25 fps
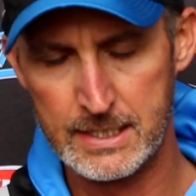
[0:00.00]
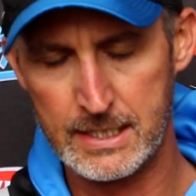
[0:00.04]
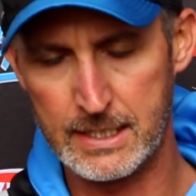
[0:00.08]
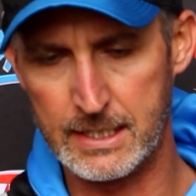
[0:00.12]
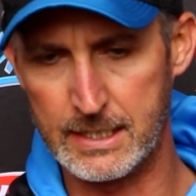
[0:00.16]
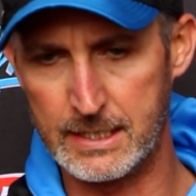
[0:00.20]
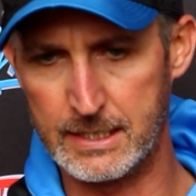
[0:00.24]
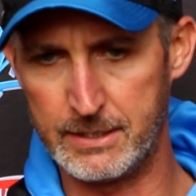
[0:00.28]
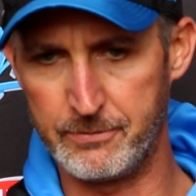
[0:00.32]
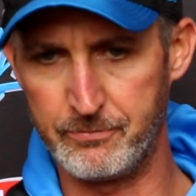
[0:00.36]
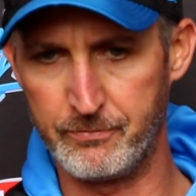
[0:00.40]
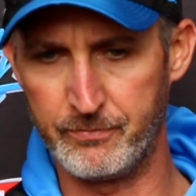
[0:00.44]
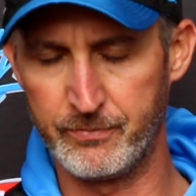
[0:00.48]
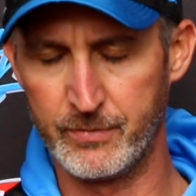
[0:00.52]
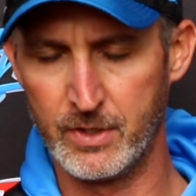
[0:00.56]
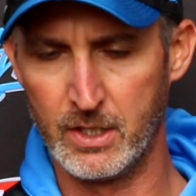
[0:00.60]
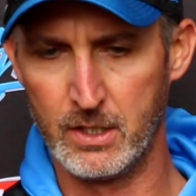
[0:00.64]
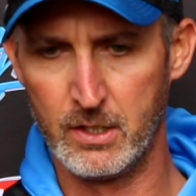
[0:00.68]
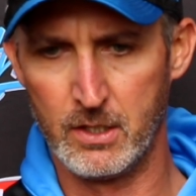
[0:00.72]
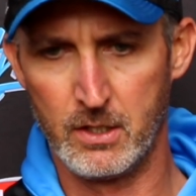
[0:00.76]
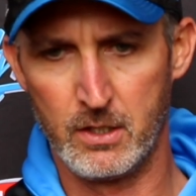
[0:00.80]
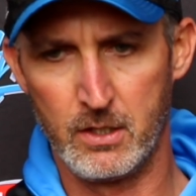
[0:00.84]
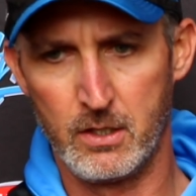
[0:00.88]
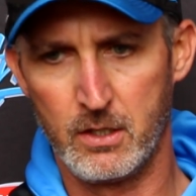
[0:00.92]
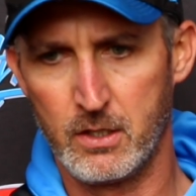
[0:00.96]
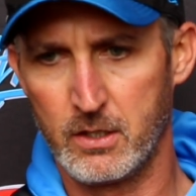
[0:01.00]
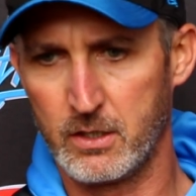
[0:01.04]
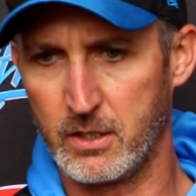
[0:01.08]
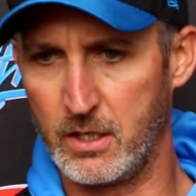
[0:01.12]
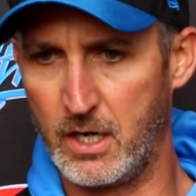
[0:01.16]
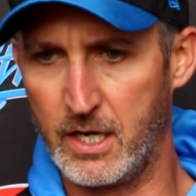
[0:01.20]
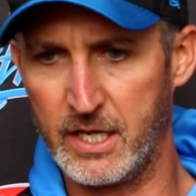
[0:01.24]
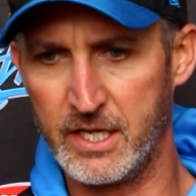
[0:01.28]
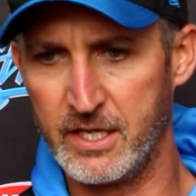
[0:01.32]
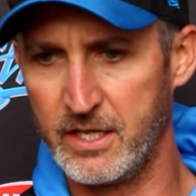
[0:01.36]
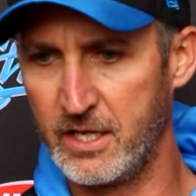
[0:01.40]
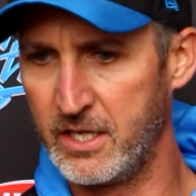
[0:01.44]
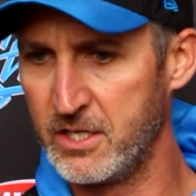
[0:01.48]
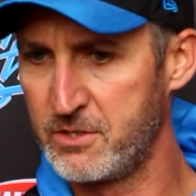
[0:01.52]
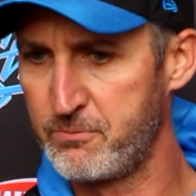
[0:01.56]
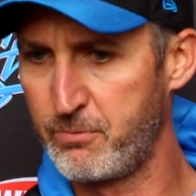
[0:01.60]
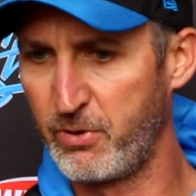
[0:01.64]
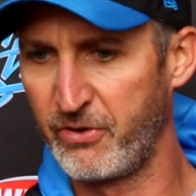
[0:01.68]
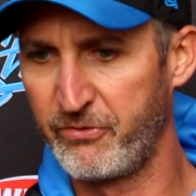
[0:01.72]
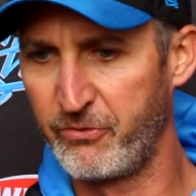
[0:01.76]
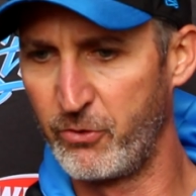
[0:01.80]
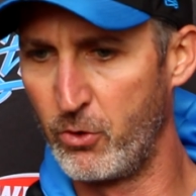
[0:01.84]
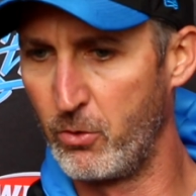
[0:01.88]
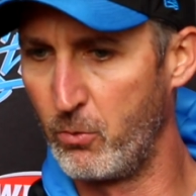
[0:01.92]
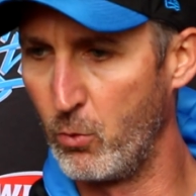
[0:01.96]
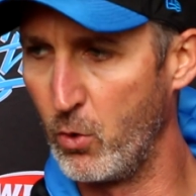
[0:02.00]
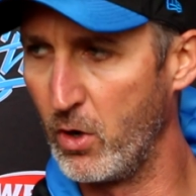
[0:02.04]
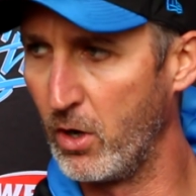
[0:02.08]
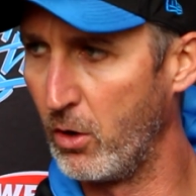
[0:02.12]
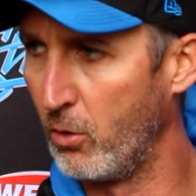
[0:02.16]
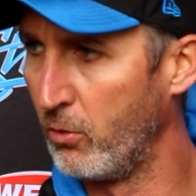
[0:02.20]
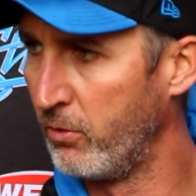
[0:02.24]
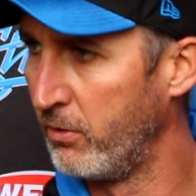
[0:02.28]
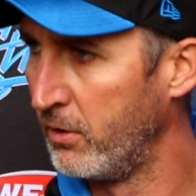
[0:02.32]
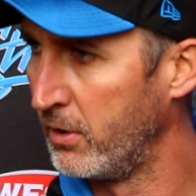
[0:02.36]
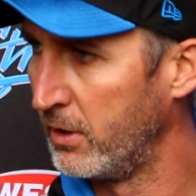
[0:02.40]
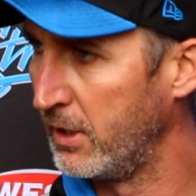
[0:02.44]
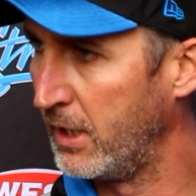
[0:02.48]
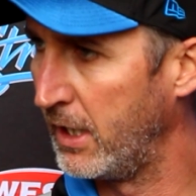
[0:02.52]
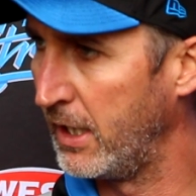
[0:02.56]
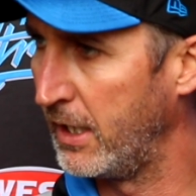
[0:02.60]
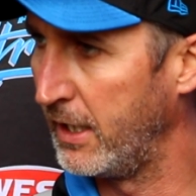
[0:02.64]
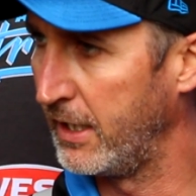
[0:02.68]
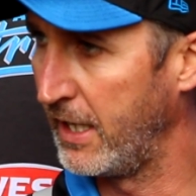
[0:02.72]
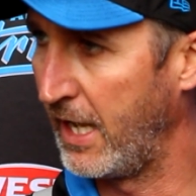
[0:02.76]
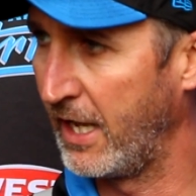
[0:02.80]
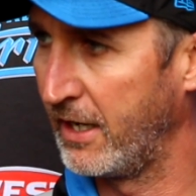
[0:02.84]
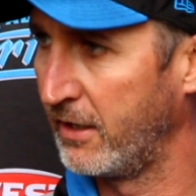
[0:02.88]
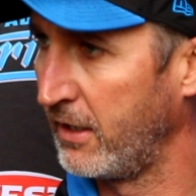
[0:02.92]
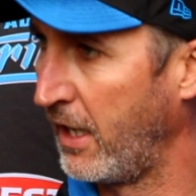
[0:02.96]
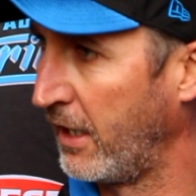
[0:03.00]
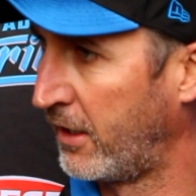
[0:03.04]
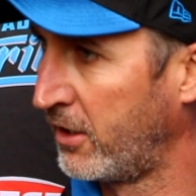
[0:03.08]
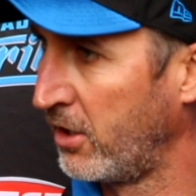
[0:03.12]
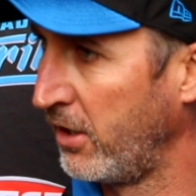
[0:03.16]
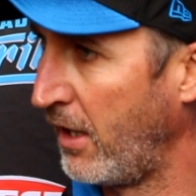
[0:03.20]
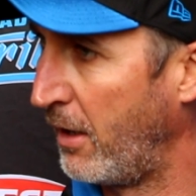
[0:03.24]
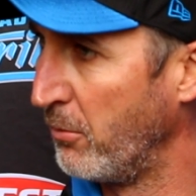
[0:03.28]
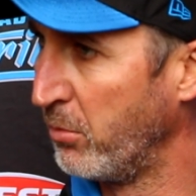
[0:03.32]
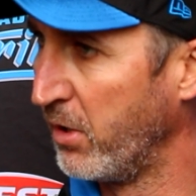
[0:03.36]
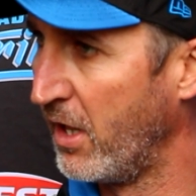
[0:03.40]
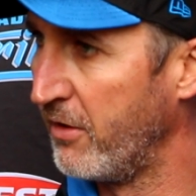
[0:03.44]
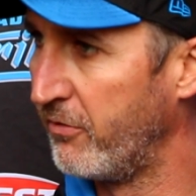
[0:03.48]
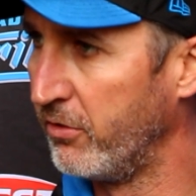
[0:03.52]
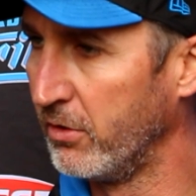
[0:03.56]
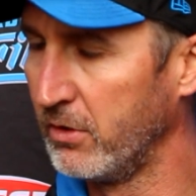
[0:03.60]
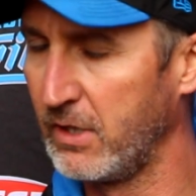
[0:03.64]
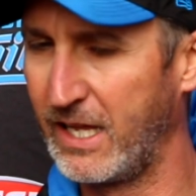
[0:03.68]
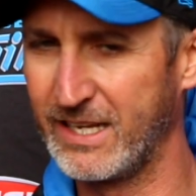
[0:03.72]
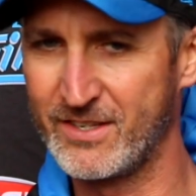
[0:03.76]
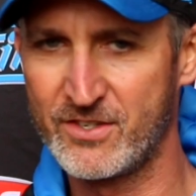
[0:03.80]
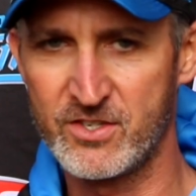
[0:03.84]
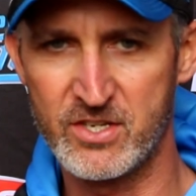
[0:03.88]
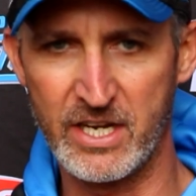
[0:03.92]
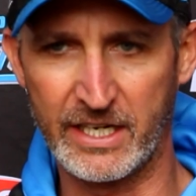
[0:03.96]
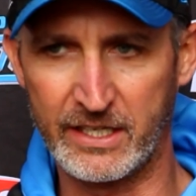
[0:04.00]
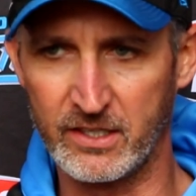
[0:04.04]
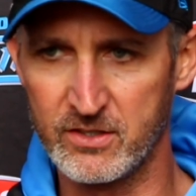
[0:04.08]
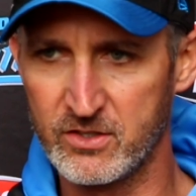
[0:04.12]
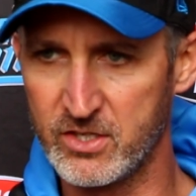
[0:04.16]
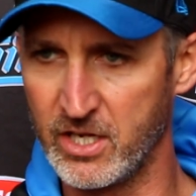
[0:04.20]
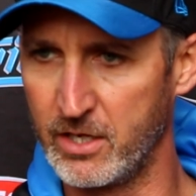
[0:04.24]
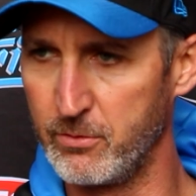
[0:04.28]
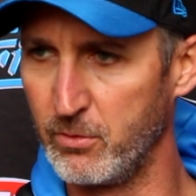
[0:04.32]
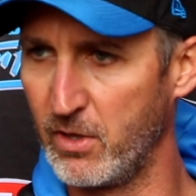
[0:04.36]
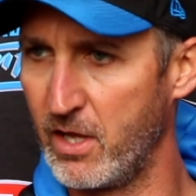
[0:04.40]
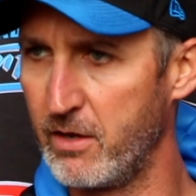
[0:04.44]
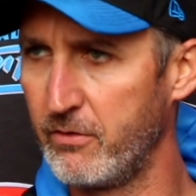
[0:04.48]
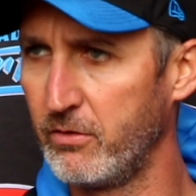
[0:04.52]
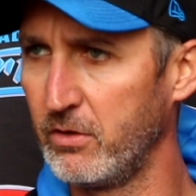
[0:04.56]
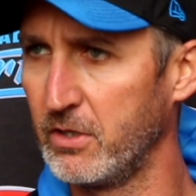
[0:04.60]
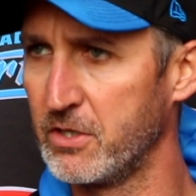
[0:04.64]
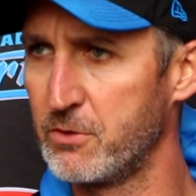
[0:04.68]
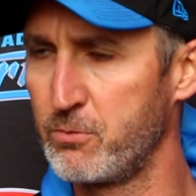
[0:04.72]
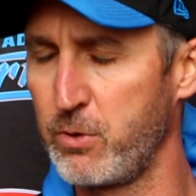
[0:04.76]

Um, you know, he, he's performed well uh, at, at, club level, at second team level.